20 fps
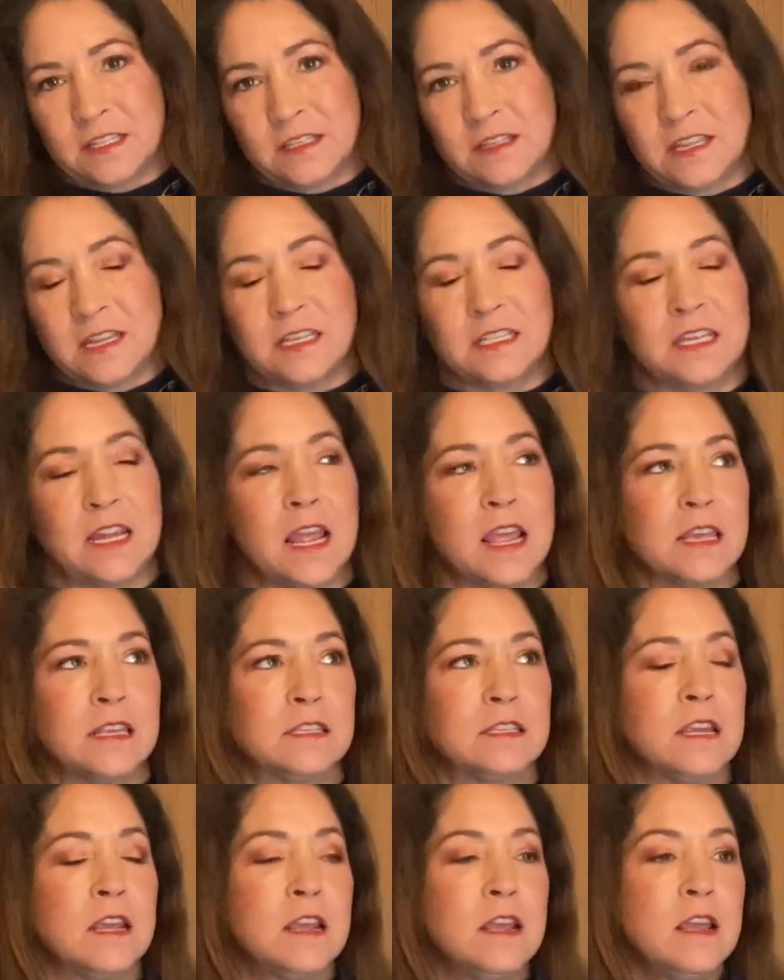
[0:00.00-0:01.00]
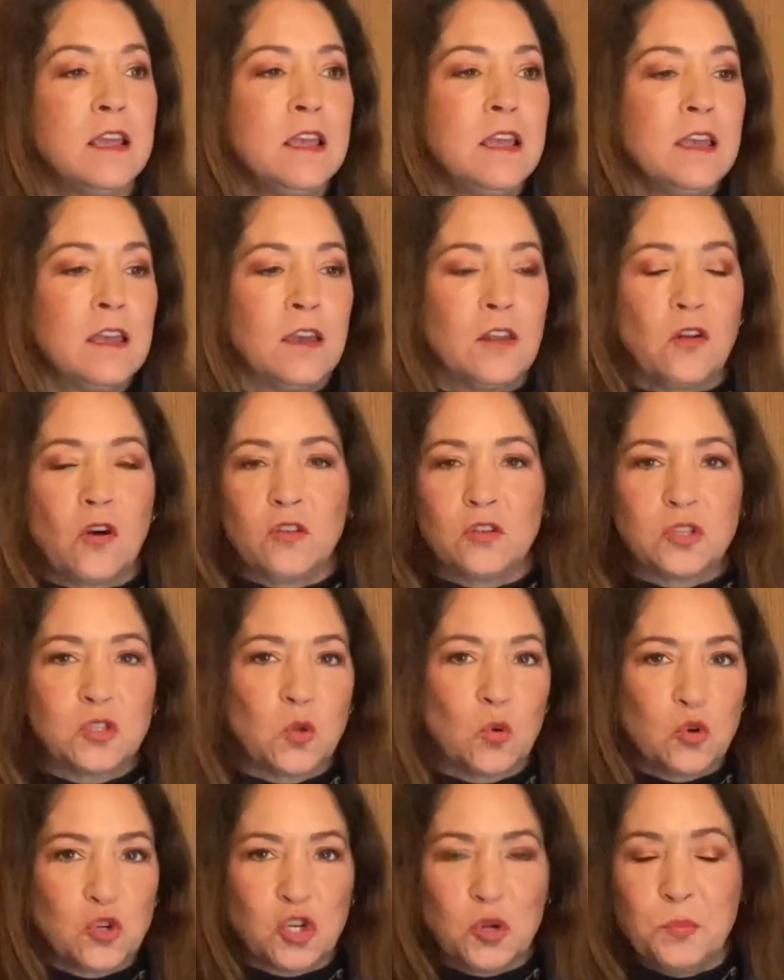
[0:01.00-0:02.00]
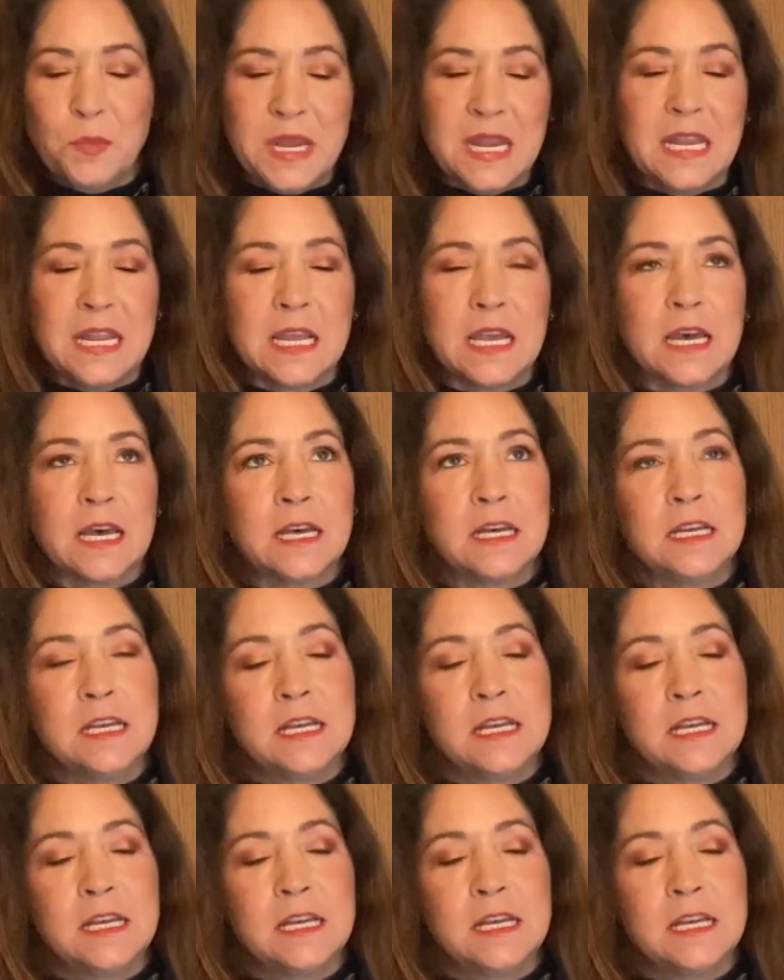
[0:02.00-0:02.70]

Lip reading: these days and all the social media.